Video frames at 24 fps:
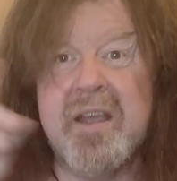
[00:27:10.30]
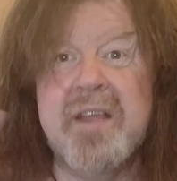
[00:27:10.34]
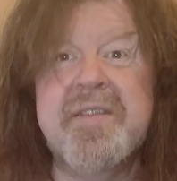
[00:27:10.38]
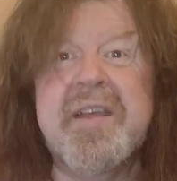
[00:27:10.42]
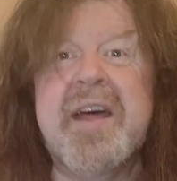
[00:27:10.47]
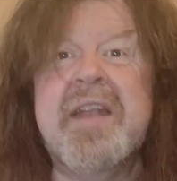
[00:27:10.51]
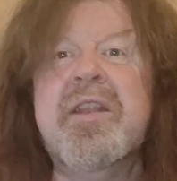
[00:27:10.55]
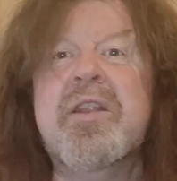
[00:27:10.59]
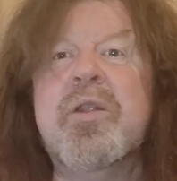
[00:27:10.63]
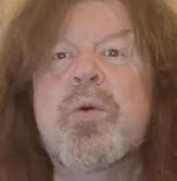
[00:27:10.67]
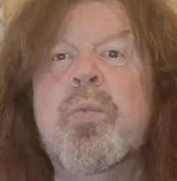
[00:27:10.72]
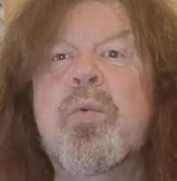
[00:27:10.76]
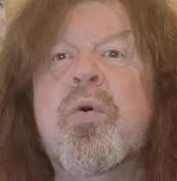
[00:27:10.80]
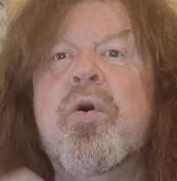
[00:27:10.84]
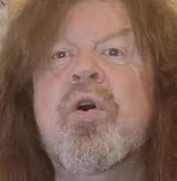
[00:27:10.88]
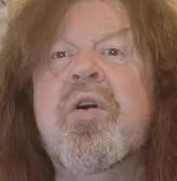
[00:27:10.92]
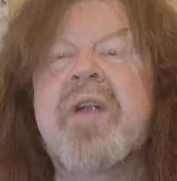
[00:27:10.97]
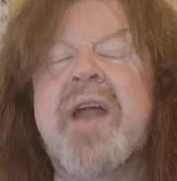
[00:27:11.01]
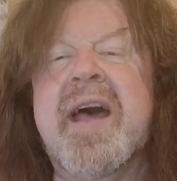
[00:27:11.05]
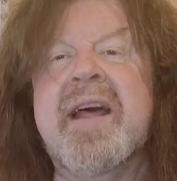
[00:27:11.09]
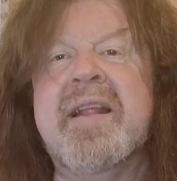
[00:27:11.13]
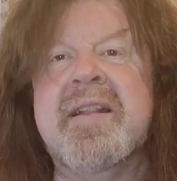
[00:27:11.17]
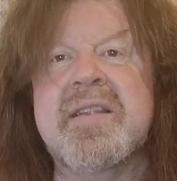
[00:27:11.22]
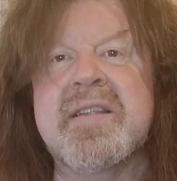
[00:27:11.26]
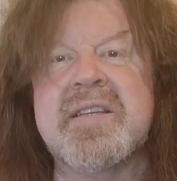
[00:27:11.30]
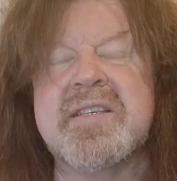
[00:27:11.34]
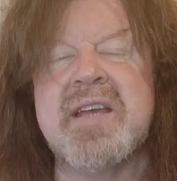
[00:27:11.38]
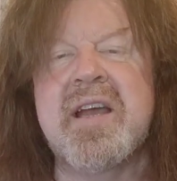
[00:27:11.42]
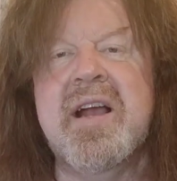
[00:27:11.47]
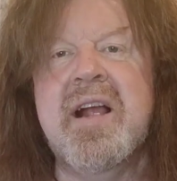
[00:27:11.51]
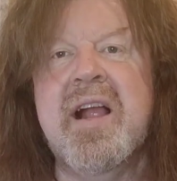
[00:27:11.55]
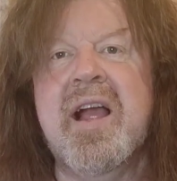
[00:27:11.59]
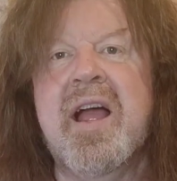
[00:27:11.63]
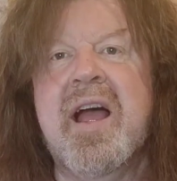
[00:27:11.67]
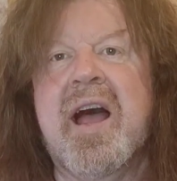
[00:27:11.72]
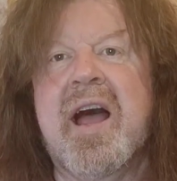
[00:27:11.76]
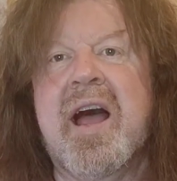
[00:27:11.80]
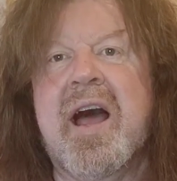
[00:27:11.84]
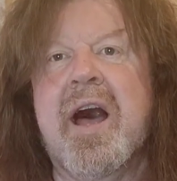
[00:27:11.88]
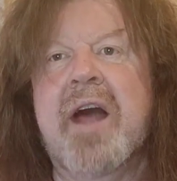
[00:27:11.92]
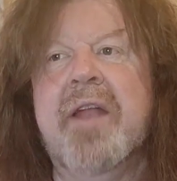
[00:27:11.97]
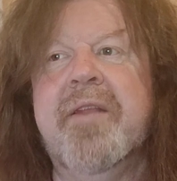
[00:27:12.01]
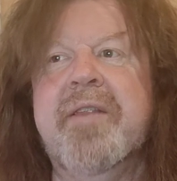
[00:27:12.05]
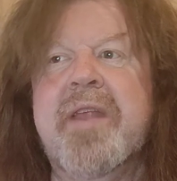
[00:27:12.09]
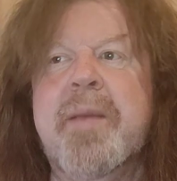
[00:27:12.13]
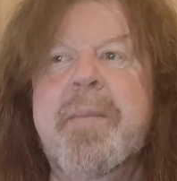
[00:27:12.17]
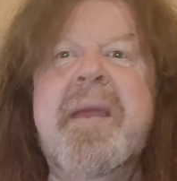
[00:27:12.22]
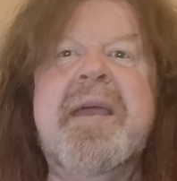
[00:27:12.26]
And then the war ends
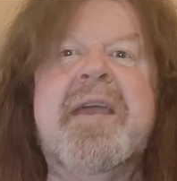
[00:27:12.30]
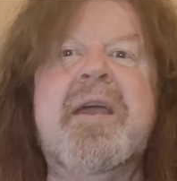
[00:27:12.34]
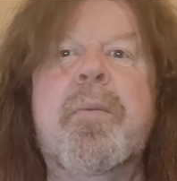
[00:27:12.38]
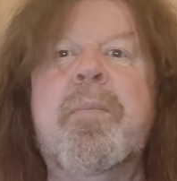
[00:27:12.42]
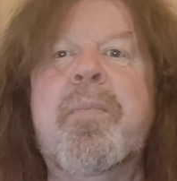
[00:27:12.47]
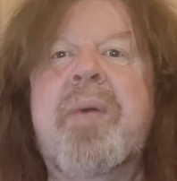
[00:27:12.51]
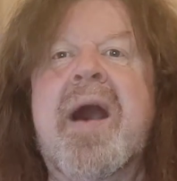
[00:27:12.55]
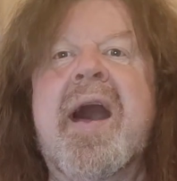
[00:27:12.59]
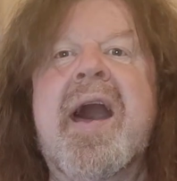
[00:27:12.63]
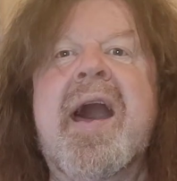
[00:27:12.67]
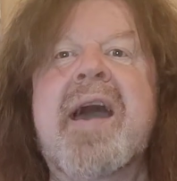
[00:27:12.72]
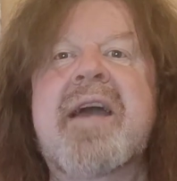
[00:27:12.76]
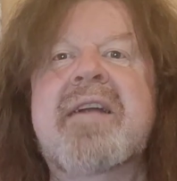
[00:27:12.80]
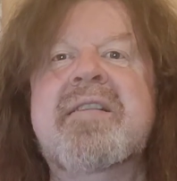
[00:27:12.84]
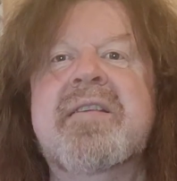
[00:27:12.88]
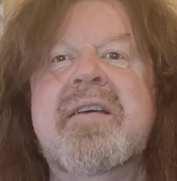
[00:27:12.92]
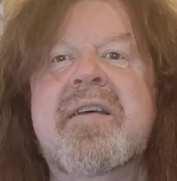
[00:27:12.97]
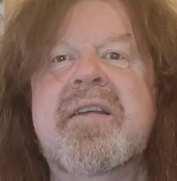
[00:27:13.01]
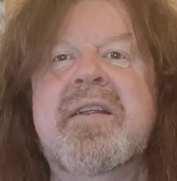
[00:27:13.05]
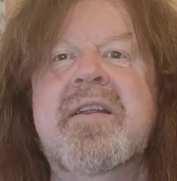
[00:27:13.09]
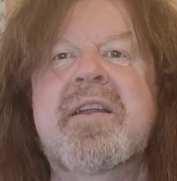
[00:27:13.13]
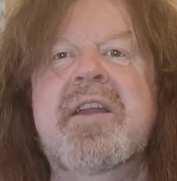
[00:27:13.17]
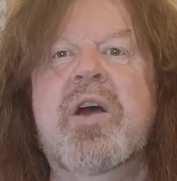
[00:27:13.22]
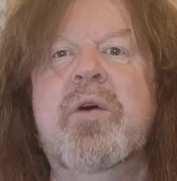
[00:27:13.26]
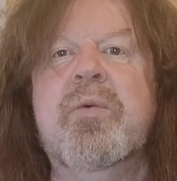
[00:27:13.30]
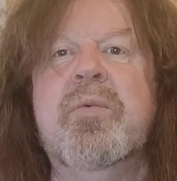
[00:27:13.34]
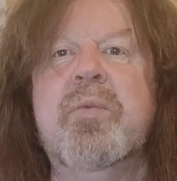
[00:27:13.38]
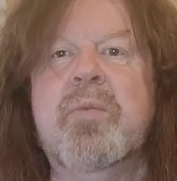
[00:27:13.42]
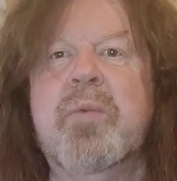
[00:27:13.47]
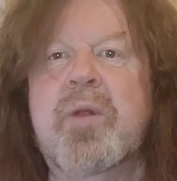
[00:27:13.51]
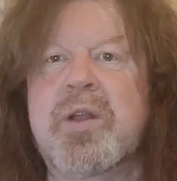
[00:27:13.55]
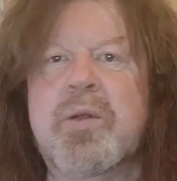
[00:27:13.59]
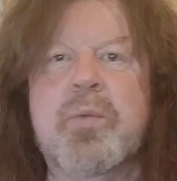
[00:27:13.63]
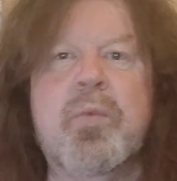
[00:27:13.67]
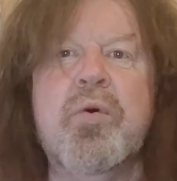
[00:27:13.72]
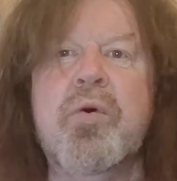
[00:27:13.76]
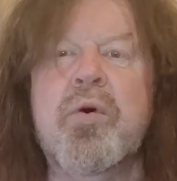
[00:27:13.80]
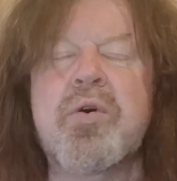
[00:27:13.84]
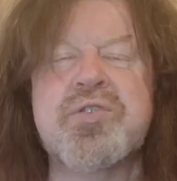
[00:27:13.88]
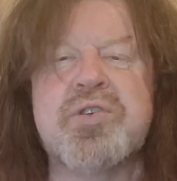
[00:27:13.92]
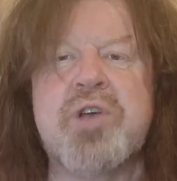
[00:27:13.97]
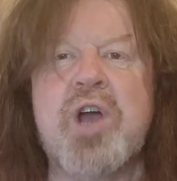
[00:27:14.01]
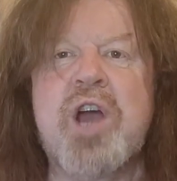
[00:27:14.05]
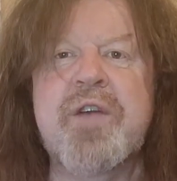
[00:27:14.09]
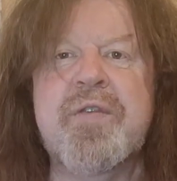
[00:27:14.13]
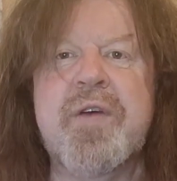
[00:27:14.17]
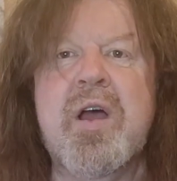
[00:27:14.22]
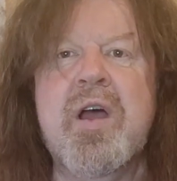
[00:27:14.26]
and they make a pact. You know, well, the
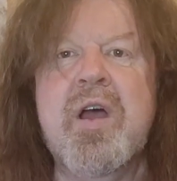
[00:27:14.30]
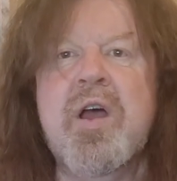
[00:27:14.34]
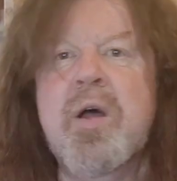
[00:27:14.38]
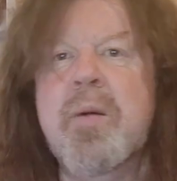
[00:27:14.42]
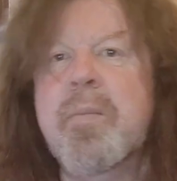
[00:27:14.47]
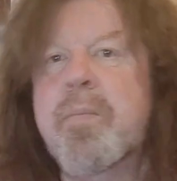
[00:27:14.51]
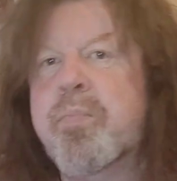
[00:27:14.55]
war's over.